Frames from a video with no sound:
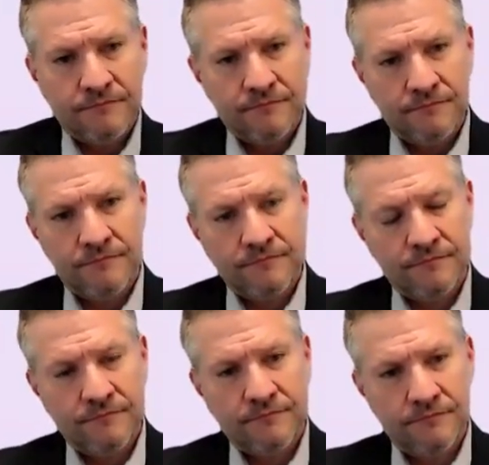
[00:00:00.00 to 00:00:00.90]

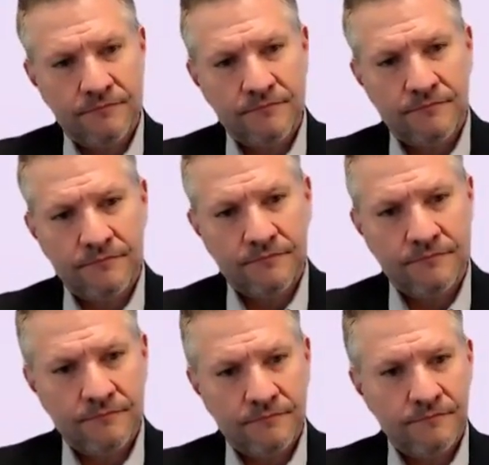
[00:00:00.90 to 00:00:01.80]

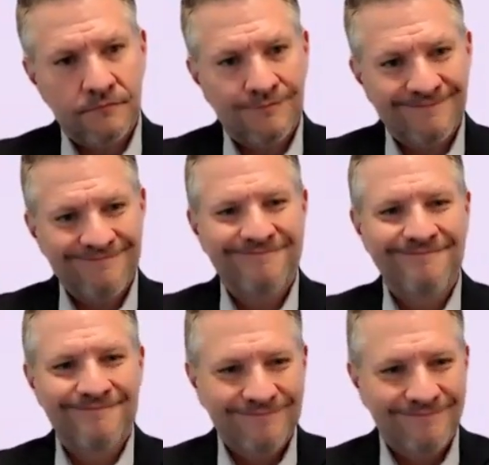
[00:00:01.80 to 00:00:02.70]

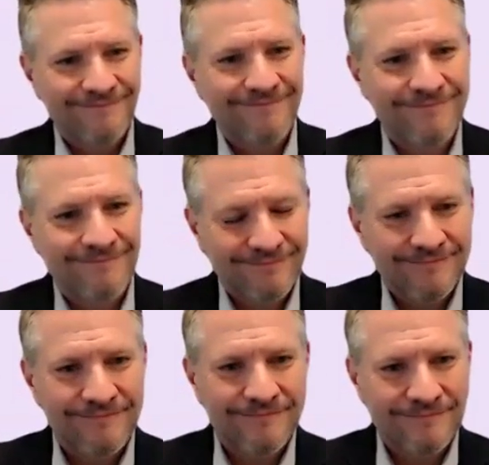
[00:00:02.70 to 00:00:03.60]

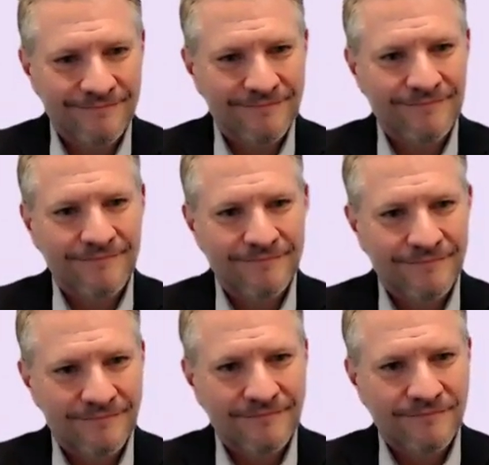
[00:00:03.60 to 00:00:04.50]

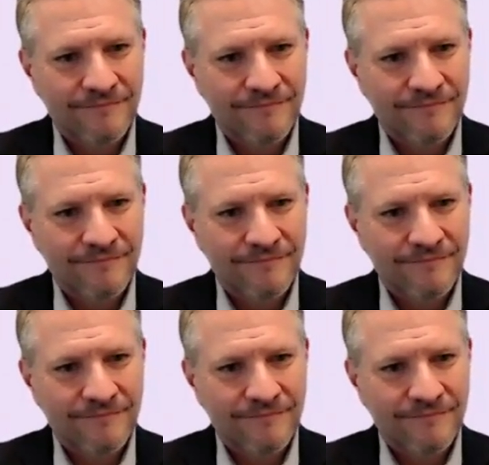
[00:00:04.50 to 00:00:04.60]
This person isn't speaking.